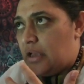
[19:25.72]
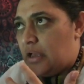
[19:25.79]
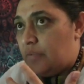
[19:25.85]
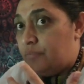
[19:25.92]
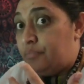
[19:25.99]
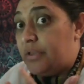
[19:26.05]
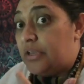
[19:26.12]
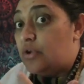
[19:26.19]
a
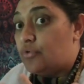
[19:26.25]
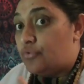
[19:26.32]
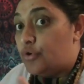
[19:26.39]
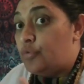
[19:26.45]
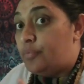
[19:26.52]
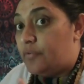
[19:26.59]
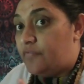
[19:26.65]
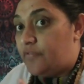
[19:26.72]
big
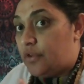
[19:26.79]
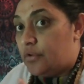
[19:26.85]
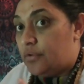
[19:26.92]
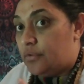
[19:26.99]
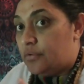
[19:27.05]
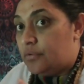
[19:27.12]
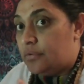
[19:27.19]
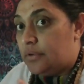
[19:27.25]
group of
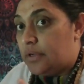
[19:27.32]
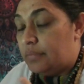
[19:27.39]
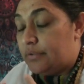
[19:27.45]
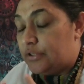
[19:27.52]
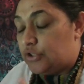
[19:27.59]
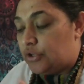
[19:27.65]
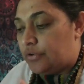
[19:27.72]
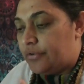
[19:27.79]
you, a
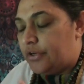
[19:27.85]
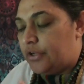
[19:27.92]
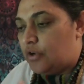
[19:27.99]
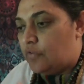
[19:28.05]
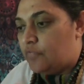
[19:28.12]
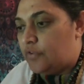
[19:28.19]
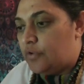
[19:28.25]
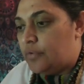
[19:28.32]
majority
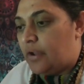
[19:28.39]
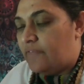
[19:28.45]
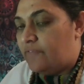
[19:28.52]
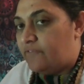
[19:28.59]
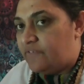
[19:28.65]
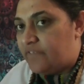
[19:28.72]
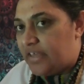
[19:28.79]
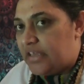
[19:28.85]
of you are
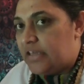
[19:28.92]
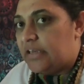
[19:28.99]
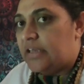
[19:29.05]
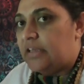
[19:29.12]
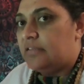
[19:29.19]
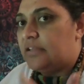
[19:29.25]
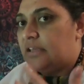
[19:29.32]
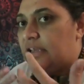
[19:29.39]

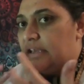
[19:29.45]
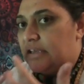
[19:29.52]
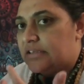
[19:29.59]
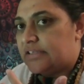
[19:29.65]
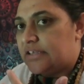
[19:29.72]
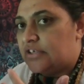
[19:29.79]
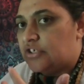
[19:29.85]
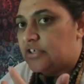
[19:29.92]
feeling the
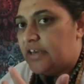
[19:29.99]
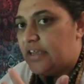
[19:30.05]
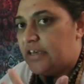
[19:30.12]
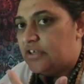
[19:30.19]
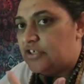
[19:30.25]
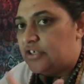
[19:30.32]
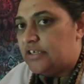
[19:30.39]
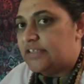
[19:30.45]
ascension
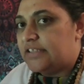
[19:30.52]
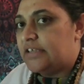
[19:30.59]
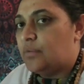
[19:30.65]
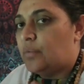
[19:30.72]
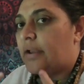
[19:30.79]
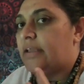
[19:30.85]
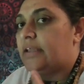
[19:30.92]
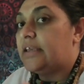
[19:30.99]
energies, the
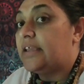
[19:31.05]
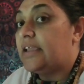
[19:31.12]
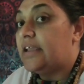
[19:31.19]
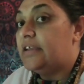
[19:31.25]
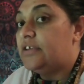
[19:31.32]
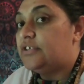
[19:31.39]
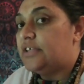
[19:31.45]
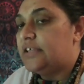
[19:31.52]
awakening
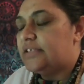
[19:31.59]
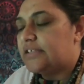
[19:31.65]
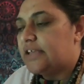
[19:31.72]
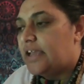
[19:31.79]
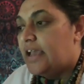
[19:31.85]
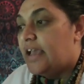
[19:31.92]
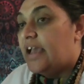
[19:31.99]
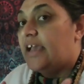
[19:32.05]
energies,
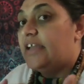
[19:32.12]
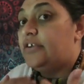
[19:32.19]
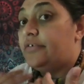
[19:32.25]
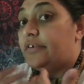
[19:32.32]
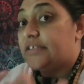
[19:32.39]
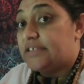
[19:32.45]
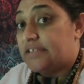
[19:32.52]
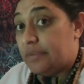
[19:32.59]
and
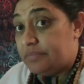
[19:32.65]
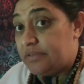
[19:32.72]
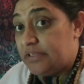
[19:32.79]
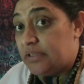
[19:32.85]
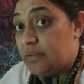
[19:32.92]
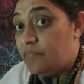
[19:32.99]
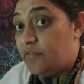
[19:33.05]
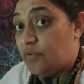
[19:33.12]
you're
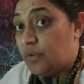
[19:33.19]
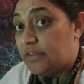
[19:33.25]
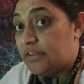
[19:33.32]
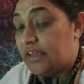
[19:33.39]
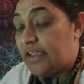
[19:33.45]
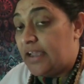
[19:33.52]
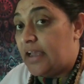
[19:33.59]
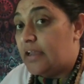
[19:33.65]
accepting them for what
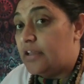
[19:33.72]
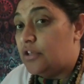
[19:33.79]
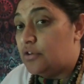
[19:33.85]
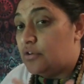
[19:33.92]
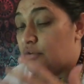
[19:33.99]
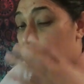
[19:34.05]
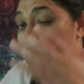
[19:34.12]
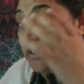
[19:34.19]
they are.
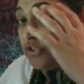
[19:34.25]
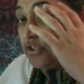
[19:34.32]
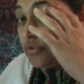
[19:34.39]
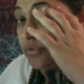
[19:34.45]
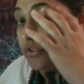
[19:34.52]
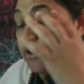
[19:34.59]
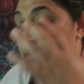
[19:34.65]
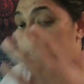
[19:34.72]
Your
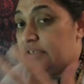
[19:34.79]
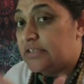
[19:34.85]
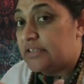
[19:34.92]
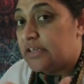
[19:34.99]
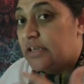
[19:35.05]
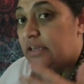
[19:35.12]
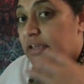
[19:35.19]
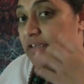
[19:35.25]
intuition
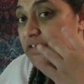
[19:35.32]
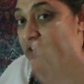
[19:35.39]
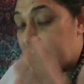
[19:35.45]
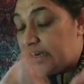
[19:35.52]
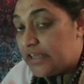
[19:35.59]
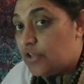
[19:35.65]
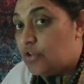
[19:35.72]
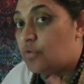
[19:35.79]
is
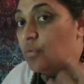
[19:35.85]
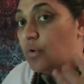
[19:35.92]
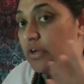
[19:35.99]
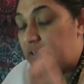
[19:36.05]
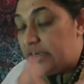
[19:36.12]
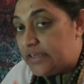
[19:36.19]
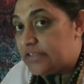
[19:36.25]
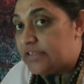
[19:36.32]
telling you what
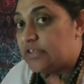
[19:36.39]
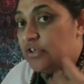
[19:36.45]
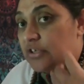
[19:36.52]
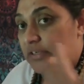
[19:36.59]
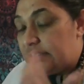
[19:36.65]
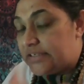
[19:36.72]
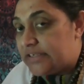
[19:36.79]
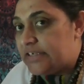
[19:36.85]
it is, and you're
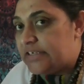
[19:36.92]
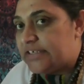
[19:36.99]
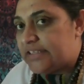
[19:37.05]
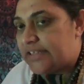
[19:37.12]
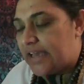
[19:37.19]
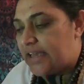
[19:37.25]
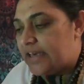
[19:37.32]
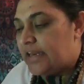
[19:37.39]
listening to
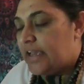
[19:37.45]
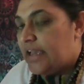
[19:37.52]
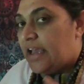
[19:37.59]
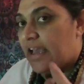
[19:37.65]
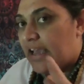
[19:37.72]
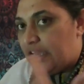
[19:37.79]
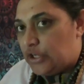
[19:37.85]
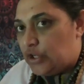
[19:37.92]
that
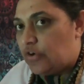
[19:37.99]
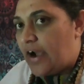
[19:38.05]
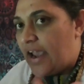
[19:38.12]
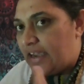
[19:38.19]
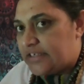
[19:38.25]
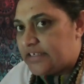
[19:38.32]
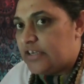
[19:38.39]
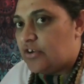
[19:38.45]
and you're
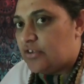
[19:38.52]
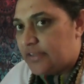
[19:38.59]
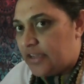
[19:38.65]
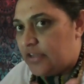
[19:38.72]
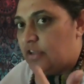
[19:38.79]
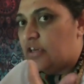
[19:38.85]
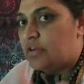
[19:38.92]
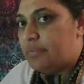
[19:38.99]
acting on
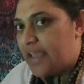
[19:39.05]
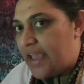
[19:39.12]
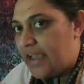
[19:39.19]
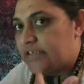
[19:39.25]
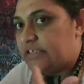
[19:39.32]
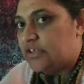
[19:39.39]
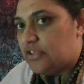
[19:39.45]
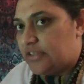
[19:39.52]
that. You're going to be
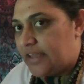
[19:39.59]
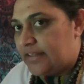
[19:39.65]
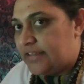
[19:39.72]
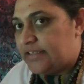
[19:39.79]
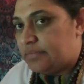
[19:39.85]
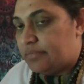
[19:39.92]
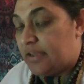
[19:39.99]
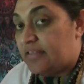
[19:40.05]
acting on that
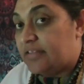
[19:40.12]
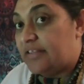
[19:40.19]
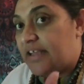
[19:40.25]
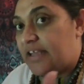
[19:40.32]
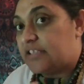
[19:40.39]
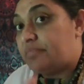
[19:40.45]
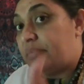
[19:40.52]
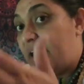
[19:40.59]
this month. And
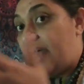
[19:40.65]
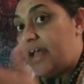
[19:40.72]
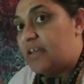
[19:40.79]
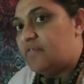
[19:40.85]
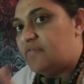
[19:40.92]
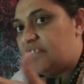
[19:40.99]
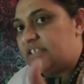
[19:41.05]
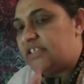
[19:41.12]
that's part
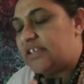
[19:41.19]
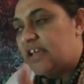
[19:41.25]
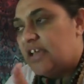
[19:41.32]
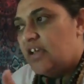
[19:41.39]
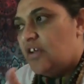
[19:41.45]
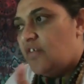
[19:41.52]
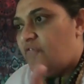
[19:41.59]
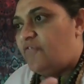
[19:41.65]
of this
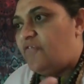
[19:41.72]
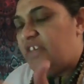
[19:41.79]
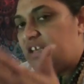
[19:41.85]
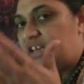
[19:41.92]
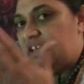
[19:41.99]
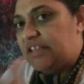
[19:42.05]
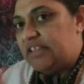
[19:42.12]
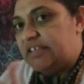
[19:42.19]

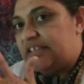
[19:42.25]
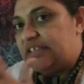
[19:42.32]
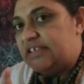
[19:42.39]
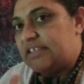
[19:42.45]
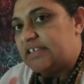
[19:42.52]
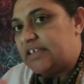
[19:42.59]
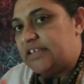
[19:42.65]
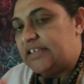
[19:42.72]
feeling, this
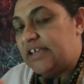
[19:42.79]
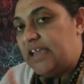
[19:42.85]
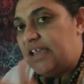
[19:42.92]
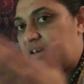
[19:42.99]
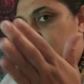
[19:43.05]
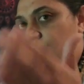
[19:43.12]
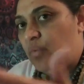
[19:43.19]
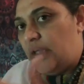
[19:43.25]

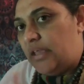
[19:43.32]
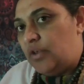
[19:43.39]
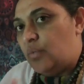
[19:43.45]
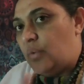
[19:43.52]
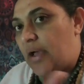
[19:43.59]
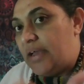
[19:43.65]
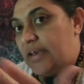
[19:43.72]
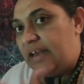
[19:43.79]
discontent, and where
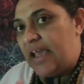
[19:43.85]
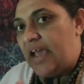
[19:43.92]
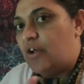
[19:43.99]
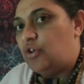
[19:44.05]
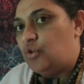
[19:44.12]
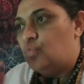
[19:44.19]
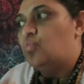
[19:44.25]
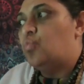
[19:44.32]
you are now.
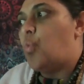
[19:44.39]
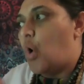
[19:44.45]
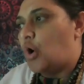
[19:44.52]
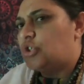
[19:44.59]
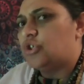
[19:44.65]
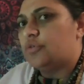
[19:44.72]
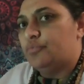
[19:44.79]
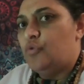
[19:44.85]
You
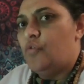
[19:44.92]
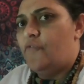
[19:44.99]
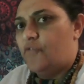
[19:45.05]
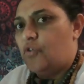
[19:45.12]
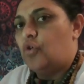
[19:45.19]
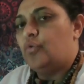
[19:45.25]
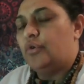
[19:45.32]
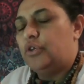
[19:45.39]
want to move
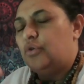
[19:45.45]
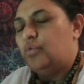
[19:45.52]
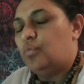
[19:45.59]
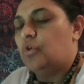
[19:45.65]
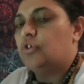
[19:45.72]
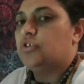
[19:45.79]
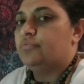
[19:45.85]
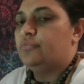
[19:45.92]
forward. You
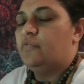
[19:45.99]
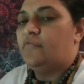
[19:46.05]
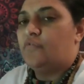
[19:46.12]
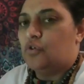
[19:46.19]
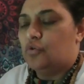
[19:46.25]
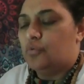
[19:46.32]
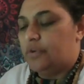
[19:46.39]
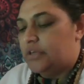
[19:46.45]
want to move
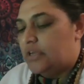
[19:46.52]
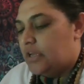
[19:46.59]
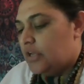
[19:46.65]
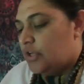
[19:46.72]
forward.